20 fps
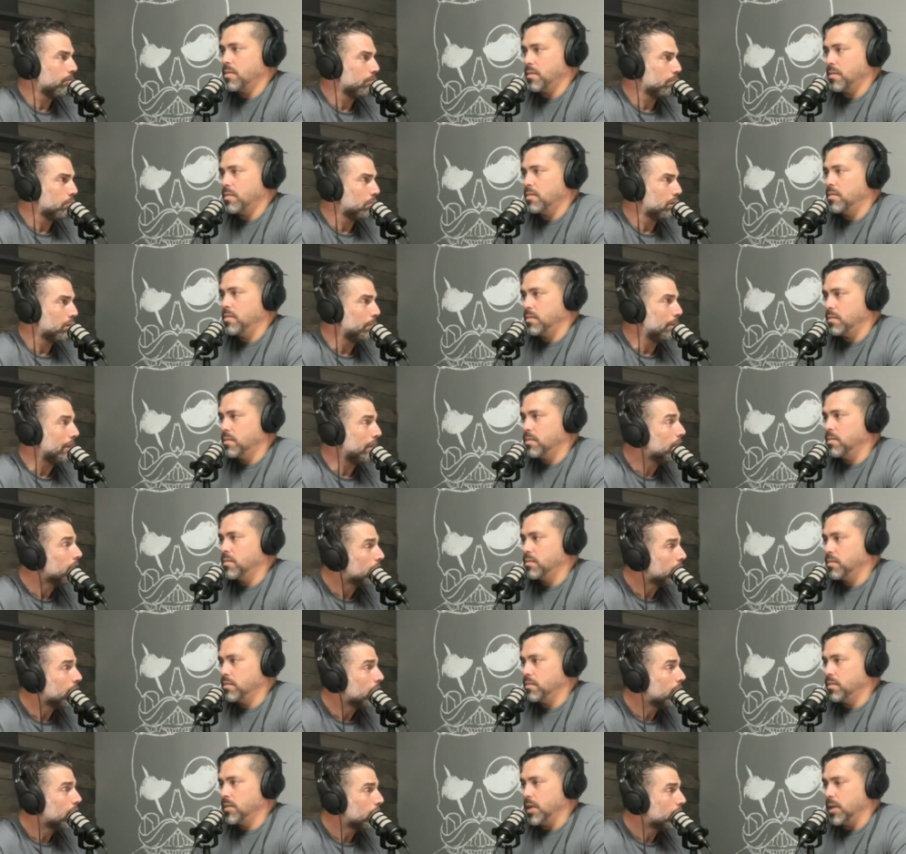Speaker 1: bourbon.
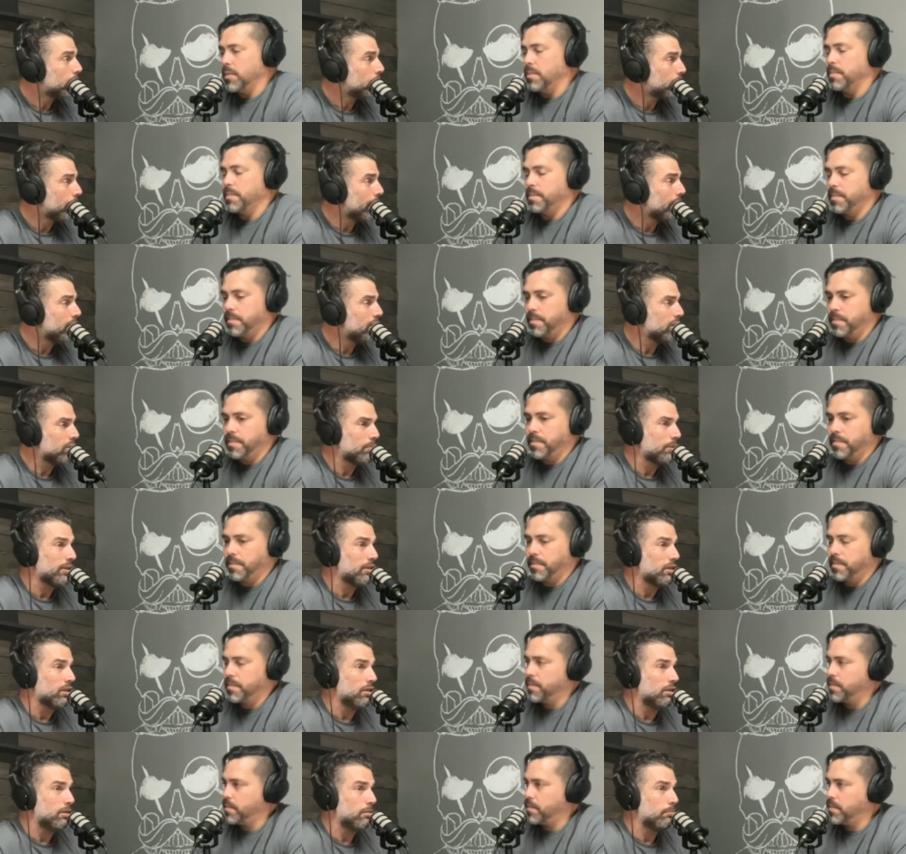Yeah. Right. Just
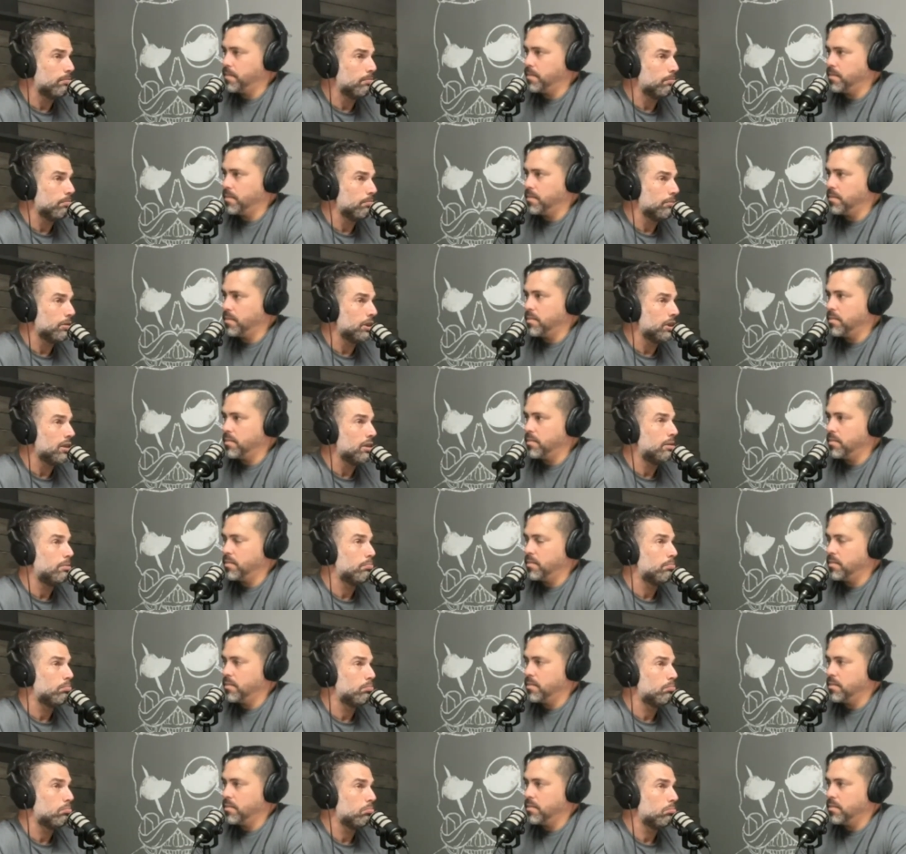because it's
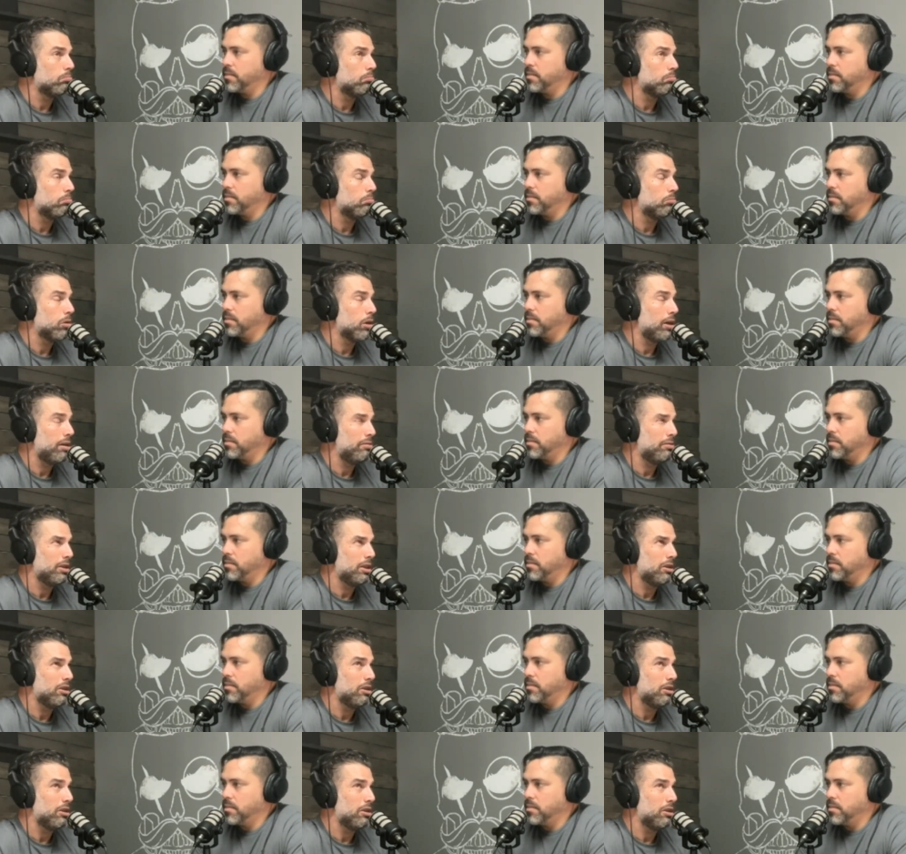healthier.